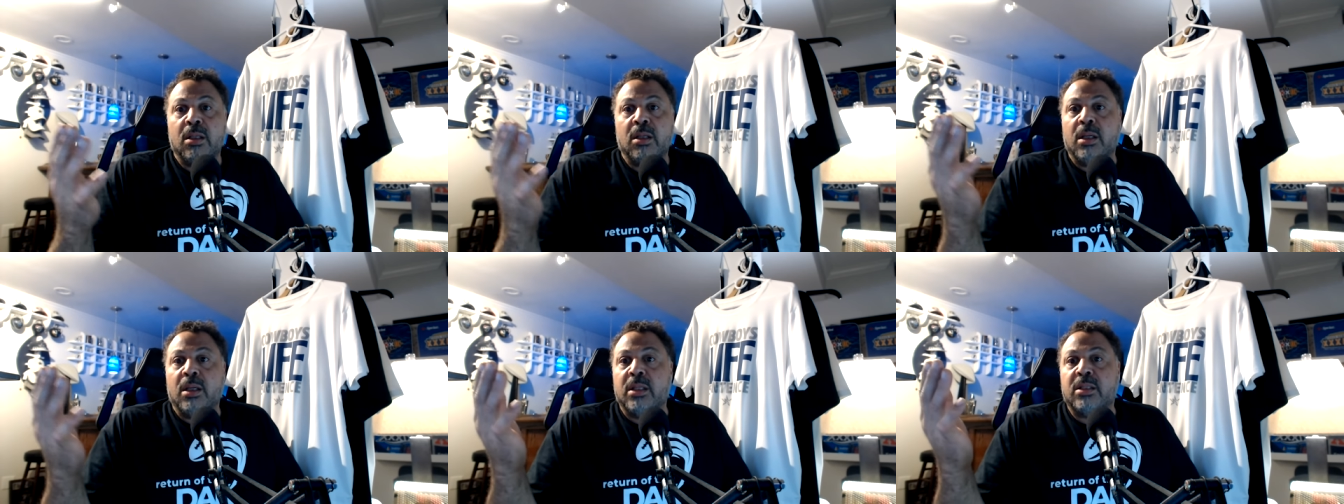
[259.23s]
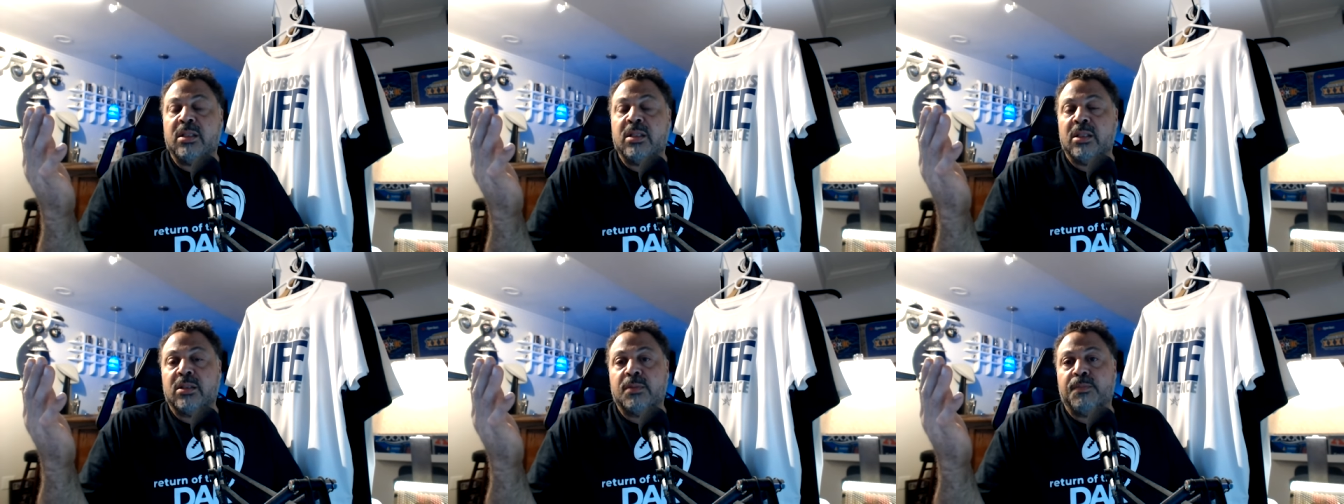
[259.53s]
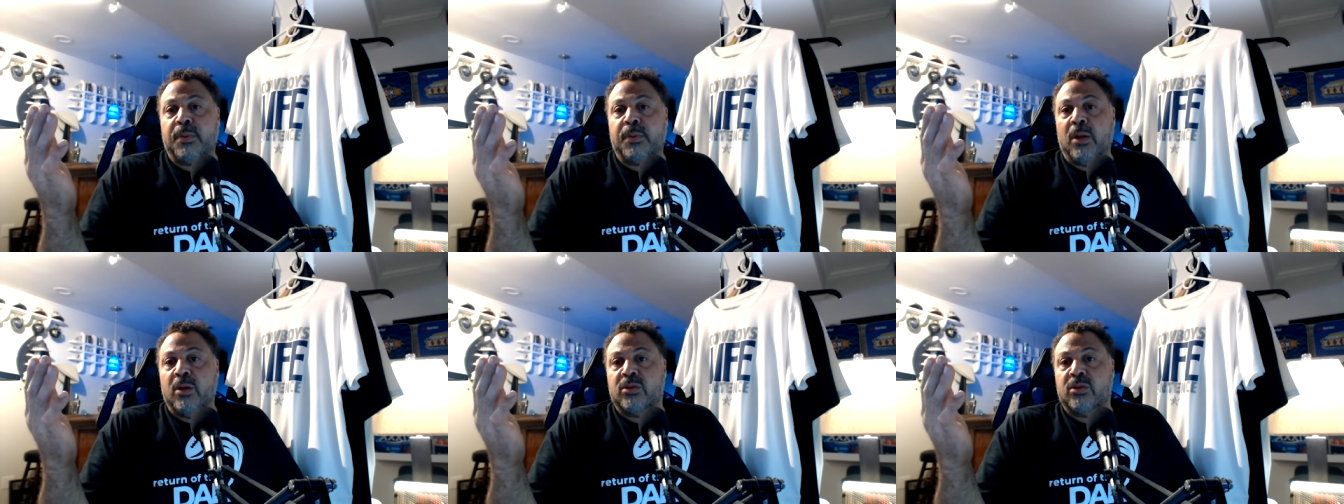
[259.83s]
it just
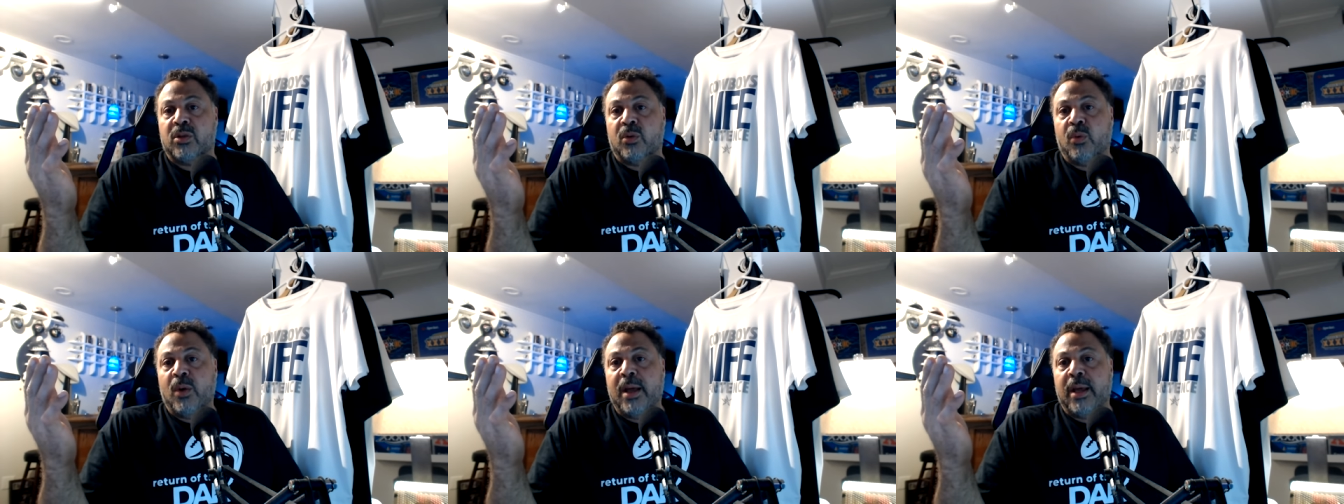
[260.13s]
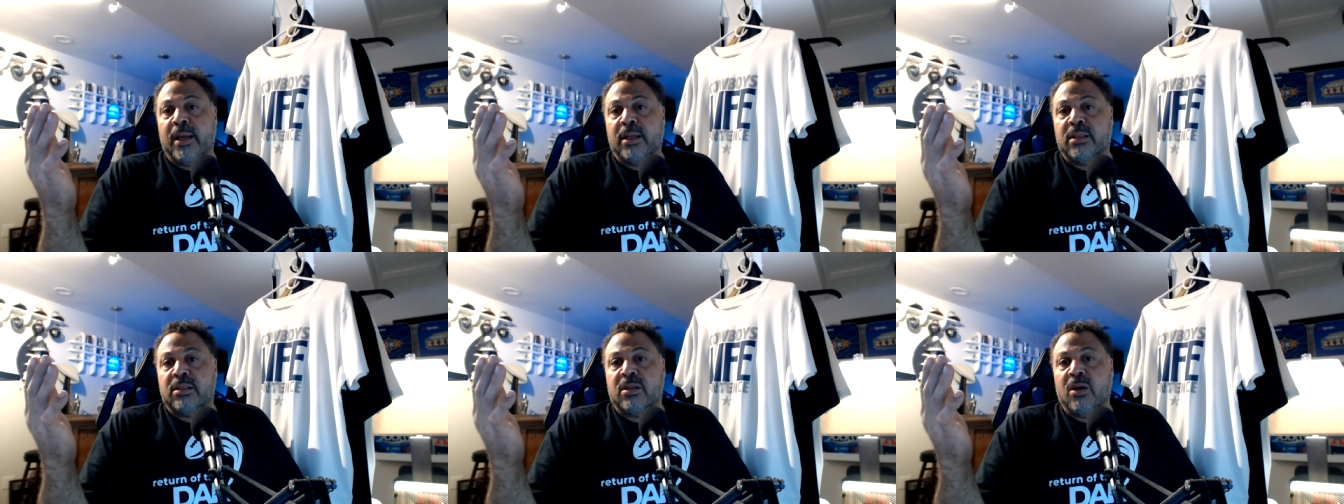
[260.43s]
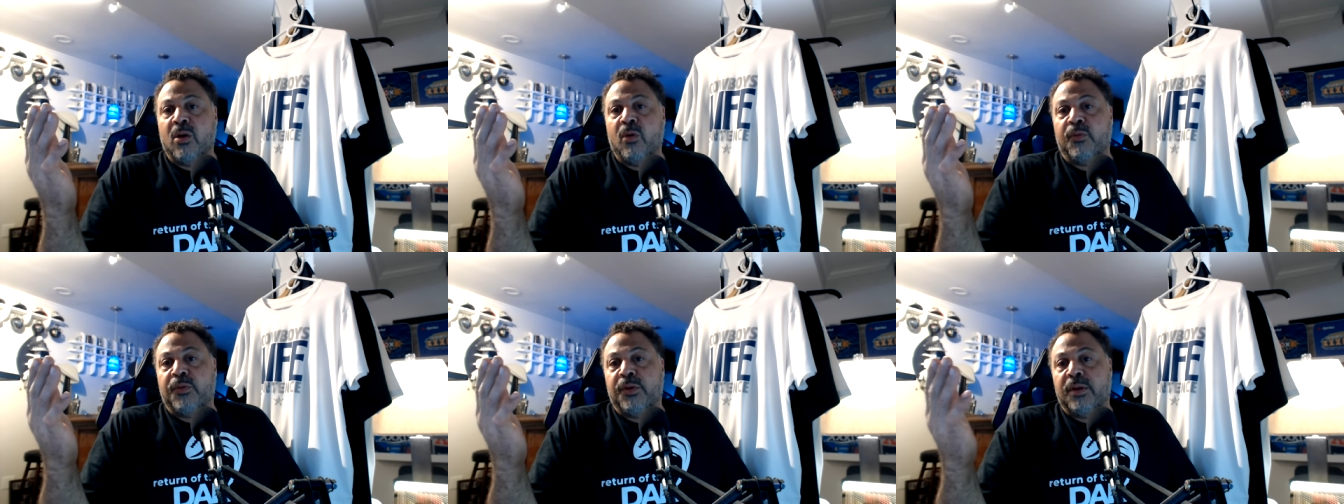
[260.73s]
blows it away.
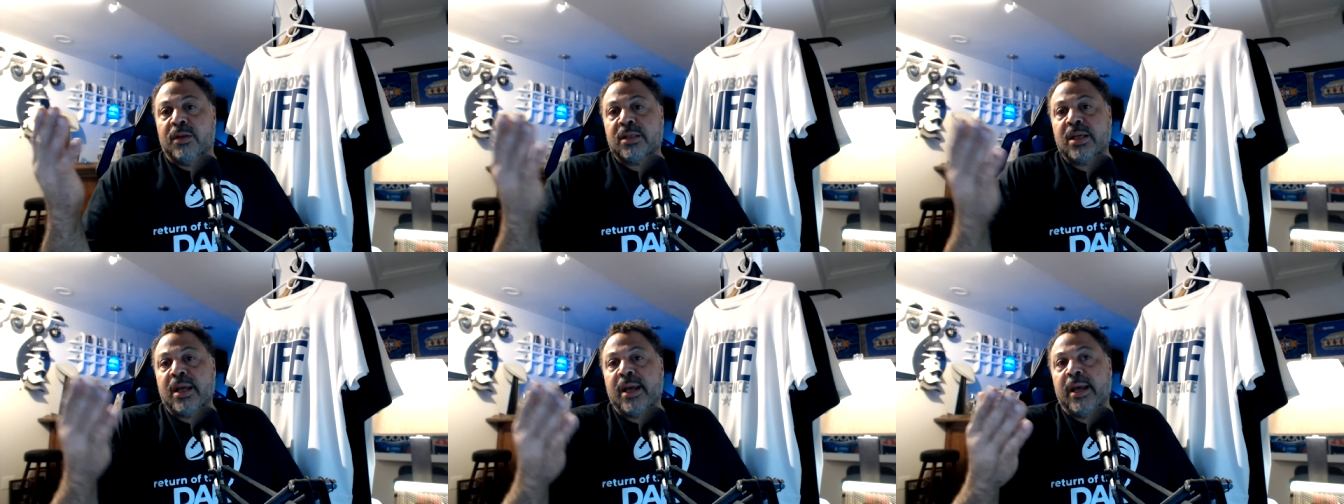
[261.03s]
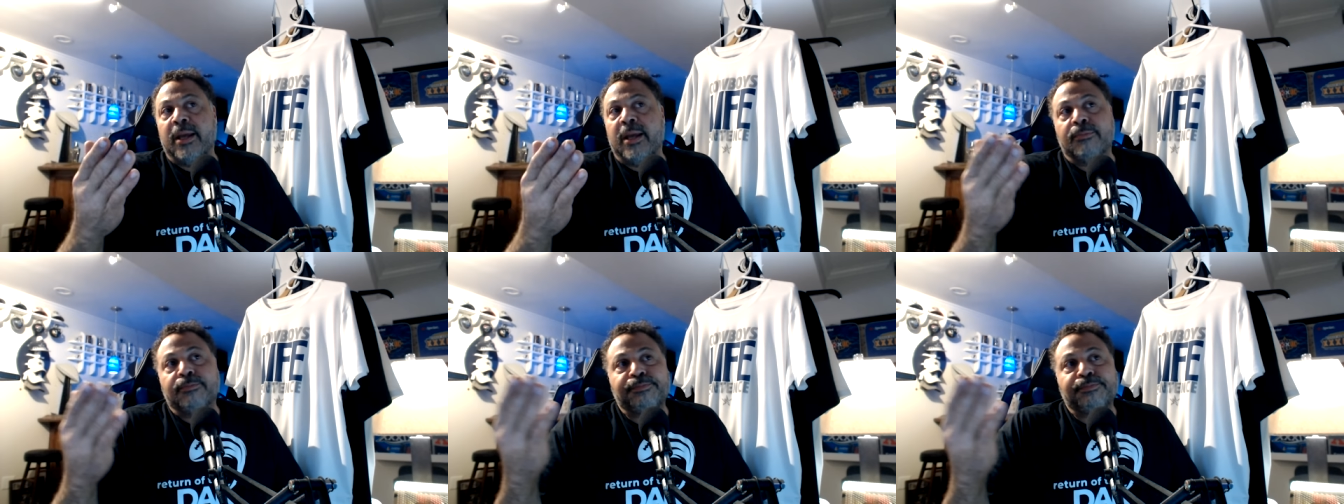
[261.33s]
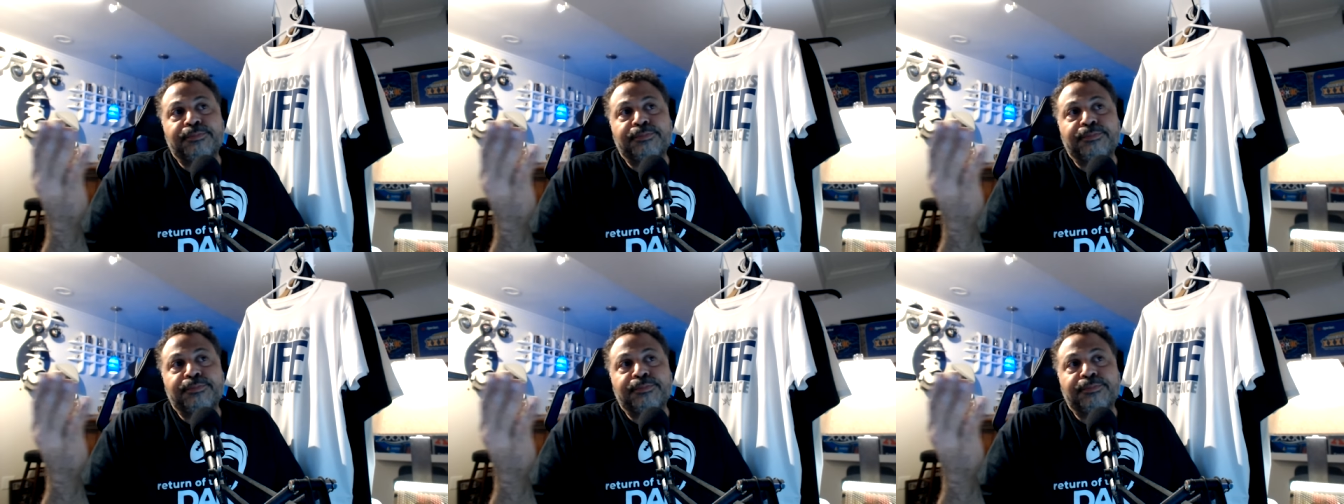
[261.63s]
So if you say,